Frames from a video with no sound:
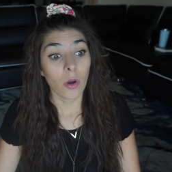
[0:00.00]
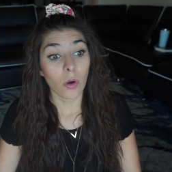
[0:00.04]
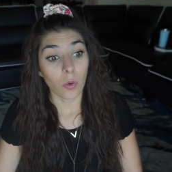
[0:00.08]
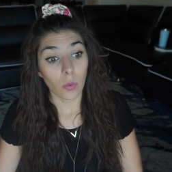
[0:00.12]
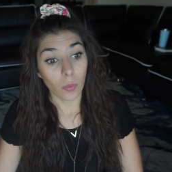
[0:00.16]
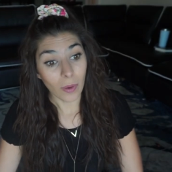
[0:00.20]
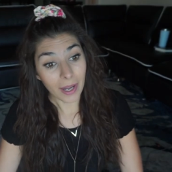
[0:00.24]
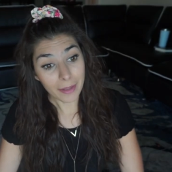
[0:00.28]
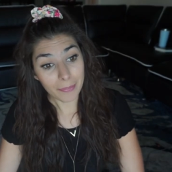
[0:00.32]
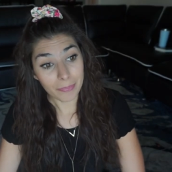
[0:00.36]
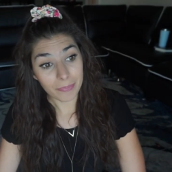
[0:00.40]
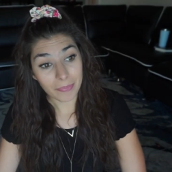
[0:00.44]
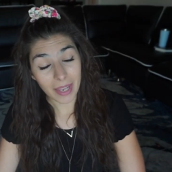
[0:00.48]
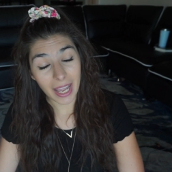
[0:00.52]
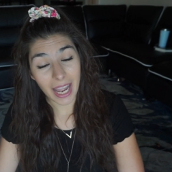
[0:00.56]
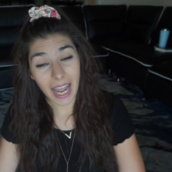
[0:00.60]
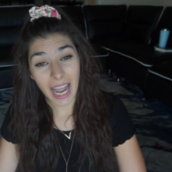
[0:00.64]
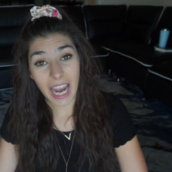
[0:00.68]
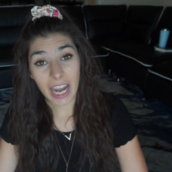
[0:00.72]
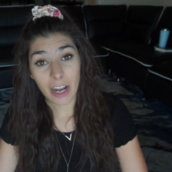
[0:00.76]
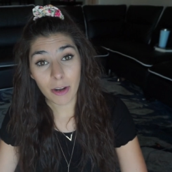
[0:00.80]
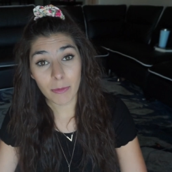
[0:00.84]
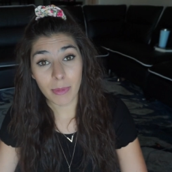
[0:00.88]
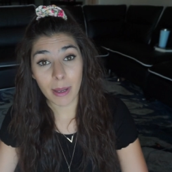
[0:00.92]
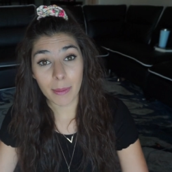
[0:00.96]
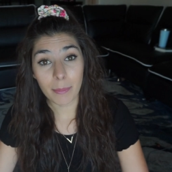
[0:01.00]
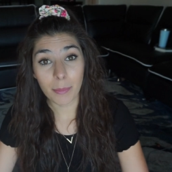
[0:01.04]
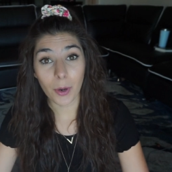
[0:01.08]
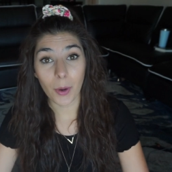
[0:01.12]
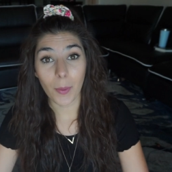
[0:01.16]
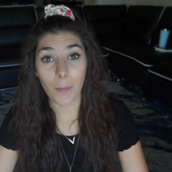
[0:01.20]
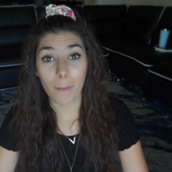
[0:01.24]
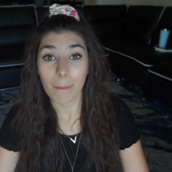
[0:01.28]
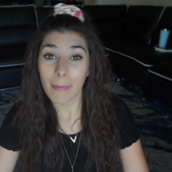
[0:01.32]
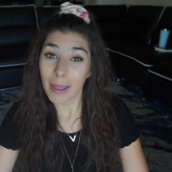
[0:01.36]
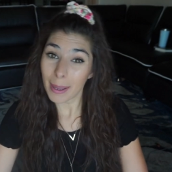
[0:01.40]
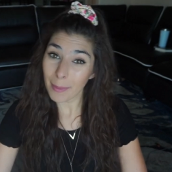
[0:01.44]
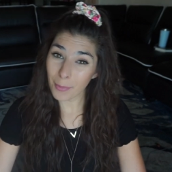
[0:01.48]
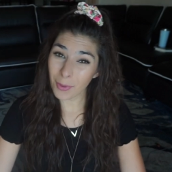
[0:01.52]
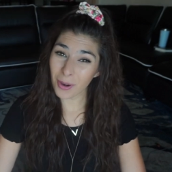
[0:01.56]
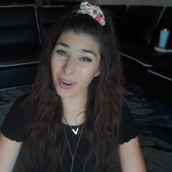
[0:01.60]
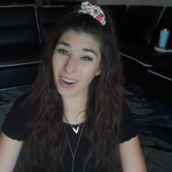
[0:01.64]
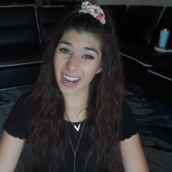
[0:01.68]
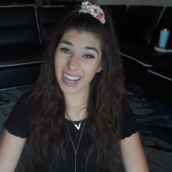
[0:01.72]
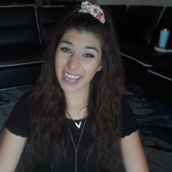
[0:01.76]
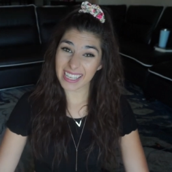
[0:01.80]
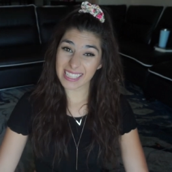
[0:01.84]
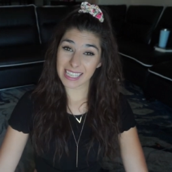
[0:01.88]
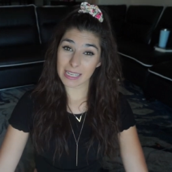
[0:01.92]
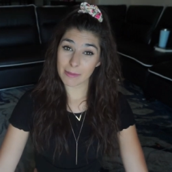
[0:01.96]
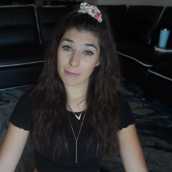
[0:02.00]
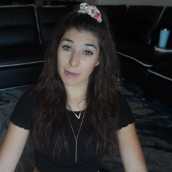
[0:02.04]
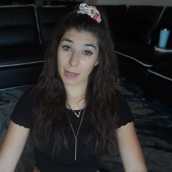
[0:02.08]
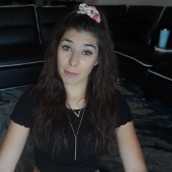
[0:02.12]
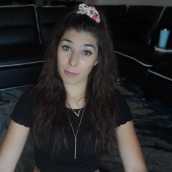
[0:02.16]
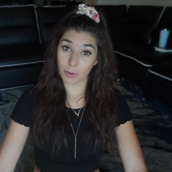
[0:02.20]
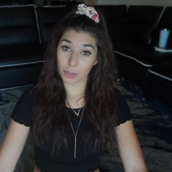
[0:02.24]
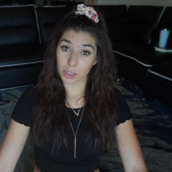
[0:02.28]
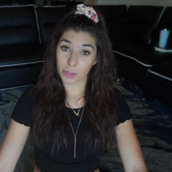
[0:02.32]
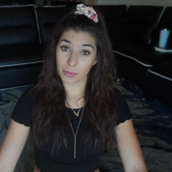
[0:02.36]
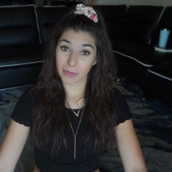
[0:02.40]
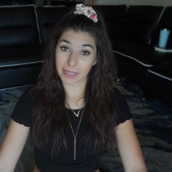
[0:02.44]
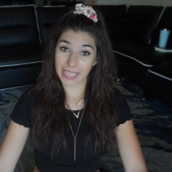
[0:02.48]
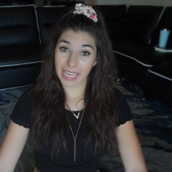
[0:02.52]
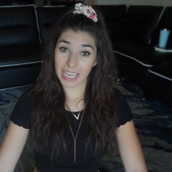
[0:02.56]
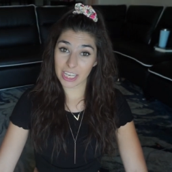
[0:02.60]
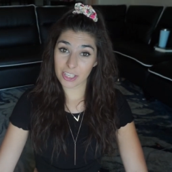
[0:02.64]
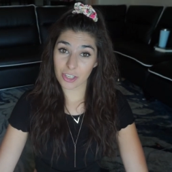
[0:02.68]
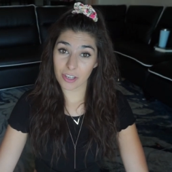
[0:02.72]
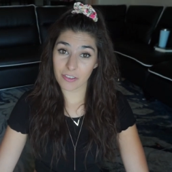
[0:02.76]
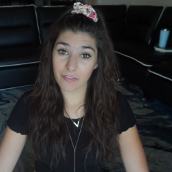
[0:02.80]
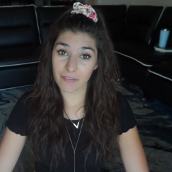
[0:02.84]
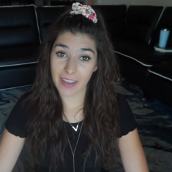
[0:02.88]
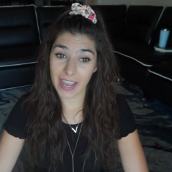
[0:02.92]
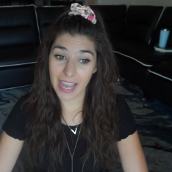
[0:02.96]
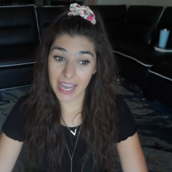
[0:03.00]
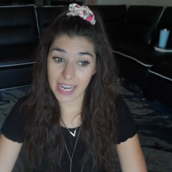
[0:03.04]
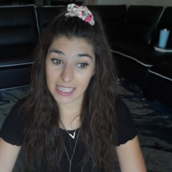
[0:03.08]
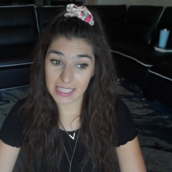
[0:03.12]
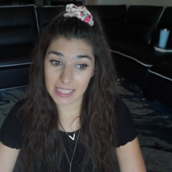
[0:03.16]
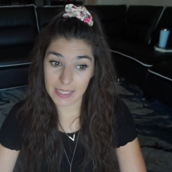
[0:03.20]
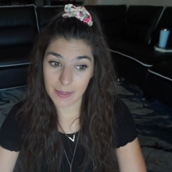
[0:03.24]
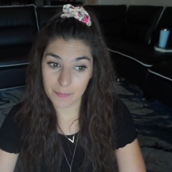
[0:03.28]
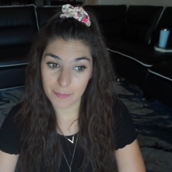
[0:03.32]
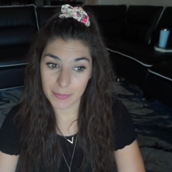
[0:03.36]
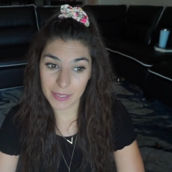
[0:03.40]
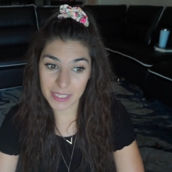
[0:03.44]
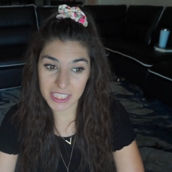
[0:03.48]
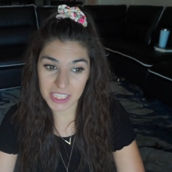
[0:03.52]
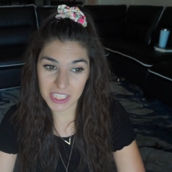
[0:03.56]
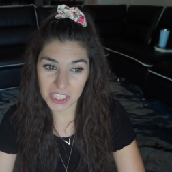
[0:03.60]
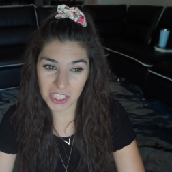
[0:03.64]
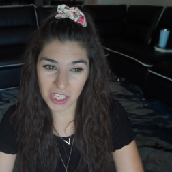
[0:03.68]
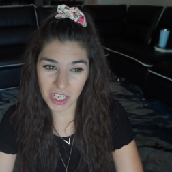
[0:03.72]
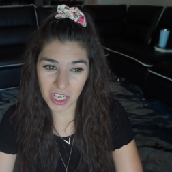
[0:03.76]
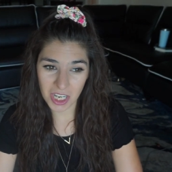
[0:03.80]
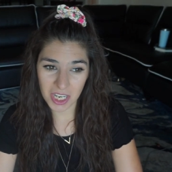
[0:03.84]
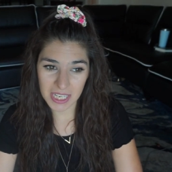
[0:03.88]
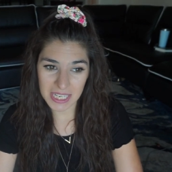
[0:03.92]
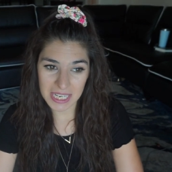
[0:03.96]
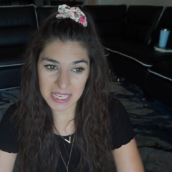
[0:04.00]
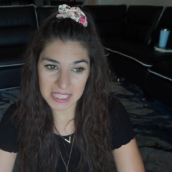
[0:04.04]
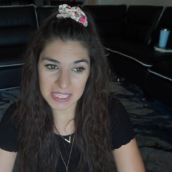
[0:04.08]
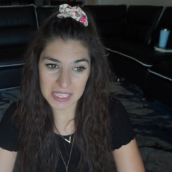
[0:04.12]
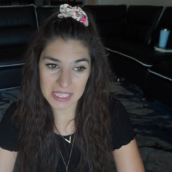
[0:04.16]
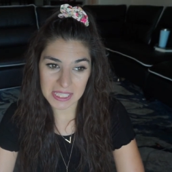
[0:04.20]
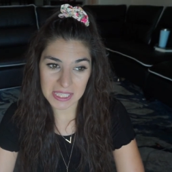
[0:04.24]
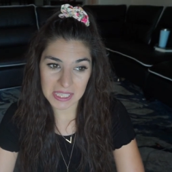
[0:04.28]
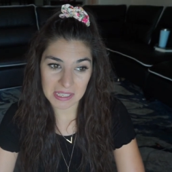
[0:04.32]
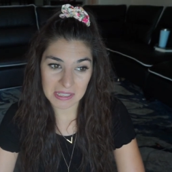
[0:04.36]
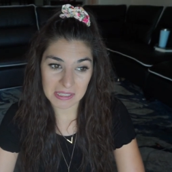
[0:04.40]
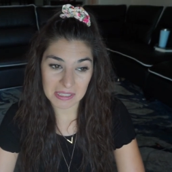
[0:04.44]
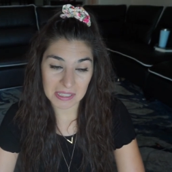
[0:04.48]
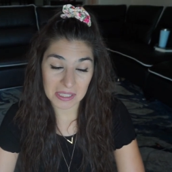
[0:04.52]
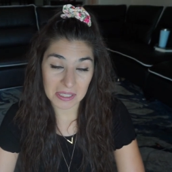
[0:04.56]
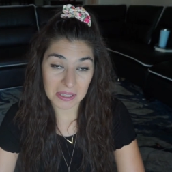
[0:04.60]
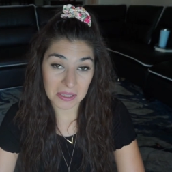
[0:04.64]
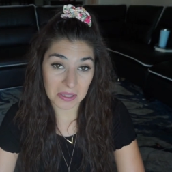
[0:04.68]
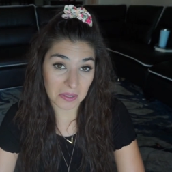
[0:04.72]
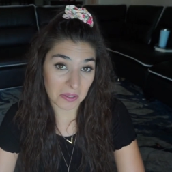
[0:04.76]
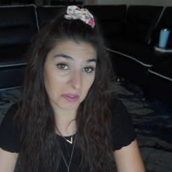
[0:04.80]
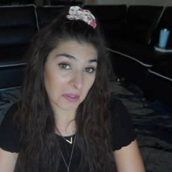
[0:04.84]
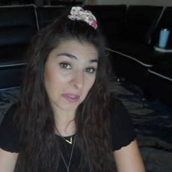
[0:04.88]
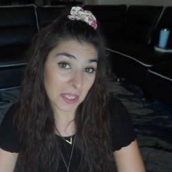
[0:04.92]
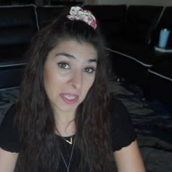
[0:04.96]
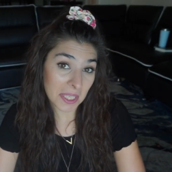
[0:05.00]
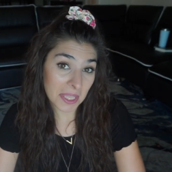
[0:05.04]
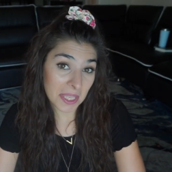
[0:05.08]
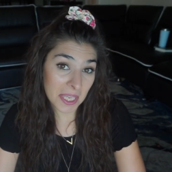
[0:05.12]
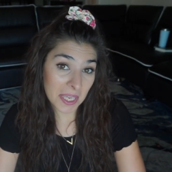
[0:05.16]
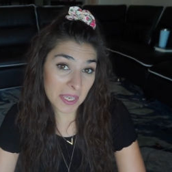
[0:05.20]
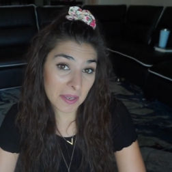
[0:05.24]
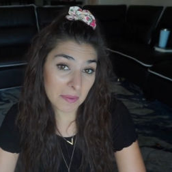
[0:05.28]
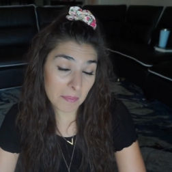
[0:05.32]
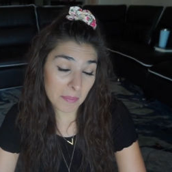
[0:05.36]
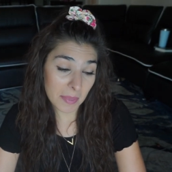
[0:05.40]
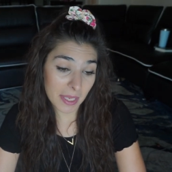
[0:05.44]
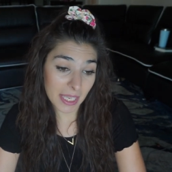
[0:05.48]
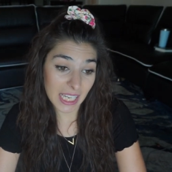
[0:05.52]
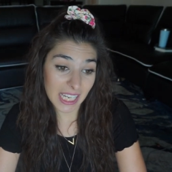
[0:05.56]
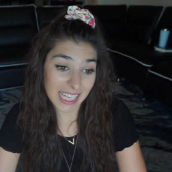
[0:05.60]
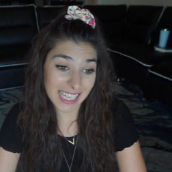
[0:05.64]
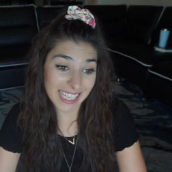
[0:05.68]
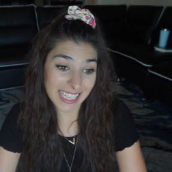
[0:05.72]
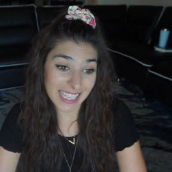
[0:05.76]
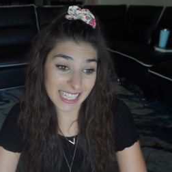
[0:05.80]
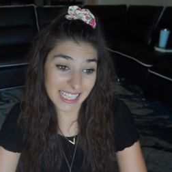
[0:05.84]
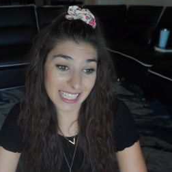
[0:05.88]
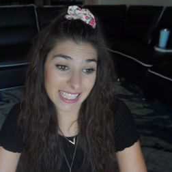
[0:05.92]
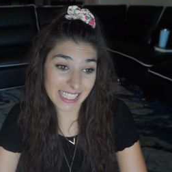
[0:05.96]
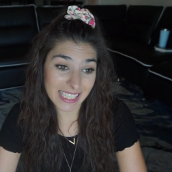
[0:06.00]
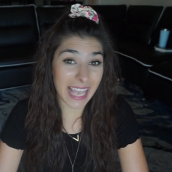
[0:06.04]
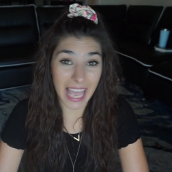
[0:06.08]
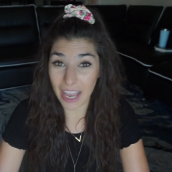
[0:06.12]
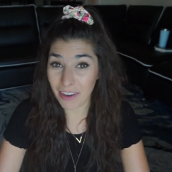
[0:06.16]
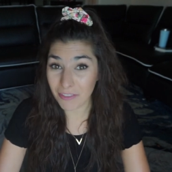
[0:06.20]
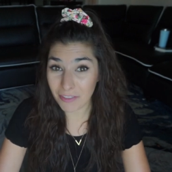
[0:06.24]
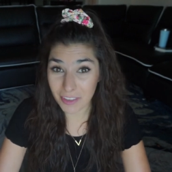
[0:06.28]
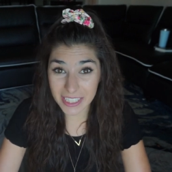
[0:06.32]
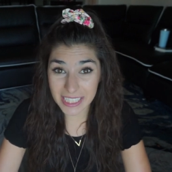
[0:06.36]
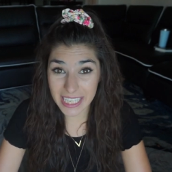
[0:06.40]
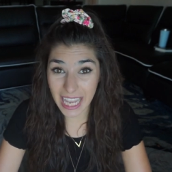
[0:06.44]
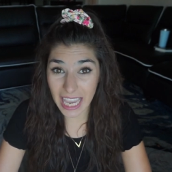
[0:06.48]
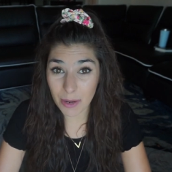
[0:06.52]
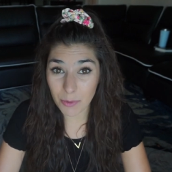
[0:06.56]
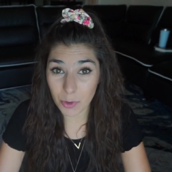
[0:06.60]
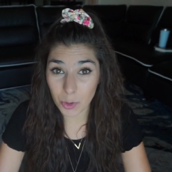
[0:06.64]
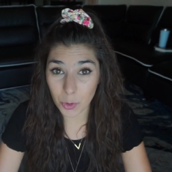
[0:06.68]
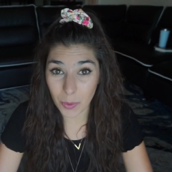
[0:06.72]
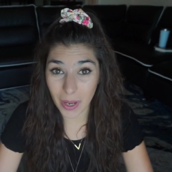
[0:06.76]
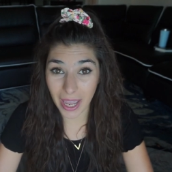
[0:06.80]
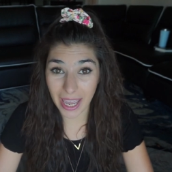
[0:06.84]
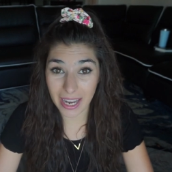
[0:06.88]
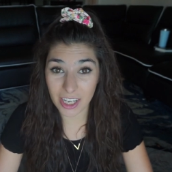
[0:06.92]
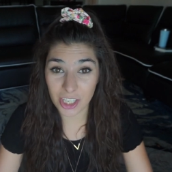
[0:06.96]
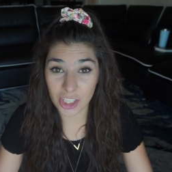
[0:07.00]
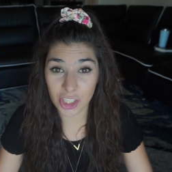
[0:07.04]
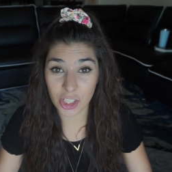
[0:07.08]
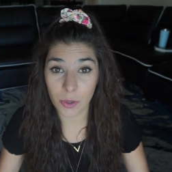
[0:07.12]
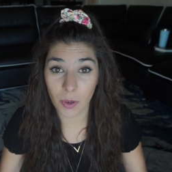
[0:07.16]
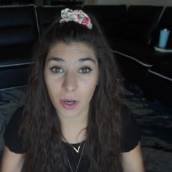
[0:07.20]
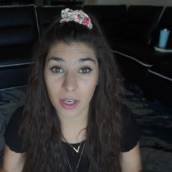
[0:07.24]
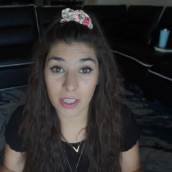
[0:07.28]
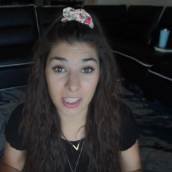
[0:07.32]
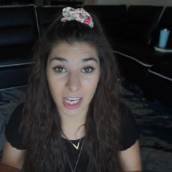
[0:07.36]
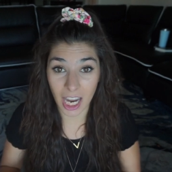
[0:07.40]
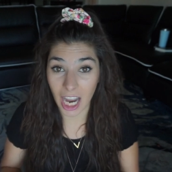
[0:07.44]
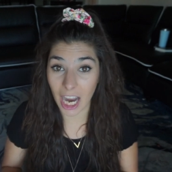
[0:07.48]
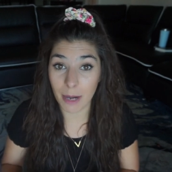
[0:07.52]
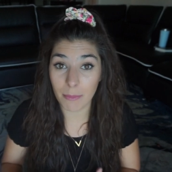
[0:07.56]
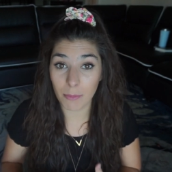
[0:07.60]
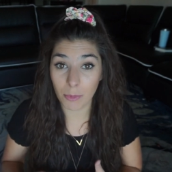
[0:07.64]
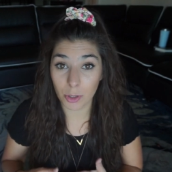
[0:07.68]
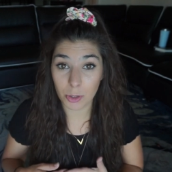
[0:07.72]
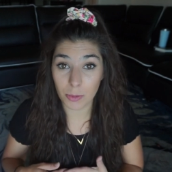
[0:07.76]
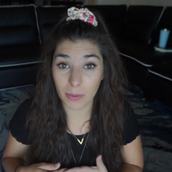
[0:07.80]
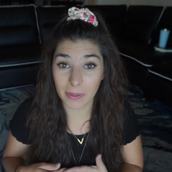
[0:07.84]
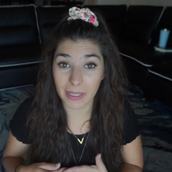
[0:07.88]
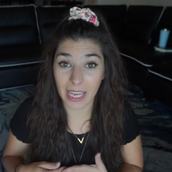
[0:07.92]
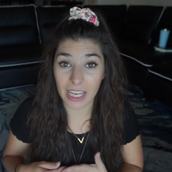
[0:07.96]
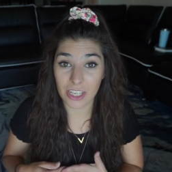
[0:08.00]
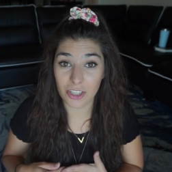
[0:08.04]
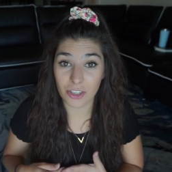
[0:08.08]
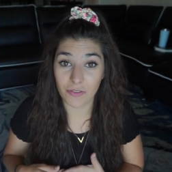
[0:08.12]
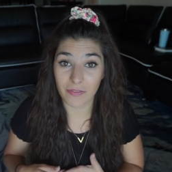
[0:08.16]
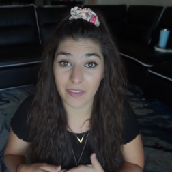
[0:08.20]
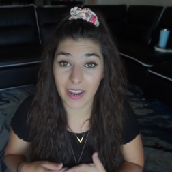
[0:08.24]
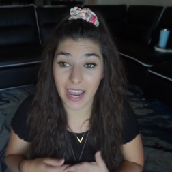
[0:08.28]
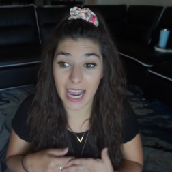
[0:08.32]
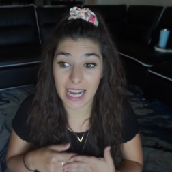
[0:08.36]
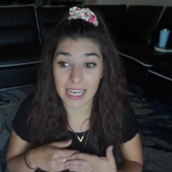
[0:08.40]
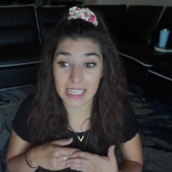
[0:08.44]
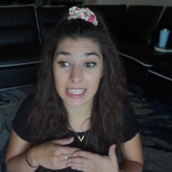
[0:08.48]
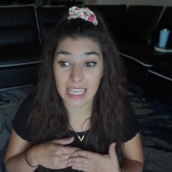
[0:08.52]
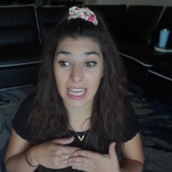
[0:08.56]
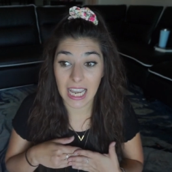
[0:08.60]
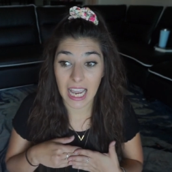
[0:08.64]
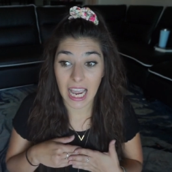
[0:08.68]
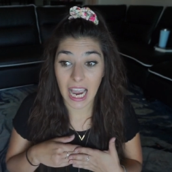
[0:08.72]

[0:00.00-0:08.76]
Well, I remember memorizing my multiplication facts, but not necessarily learning them, because every day when we had to do our time multiplication facts,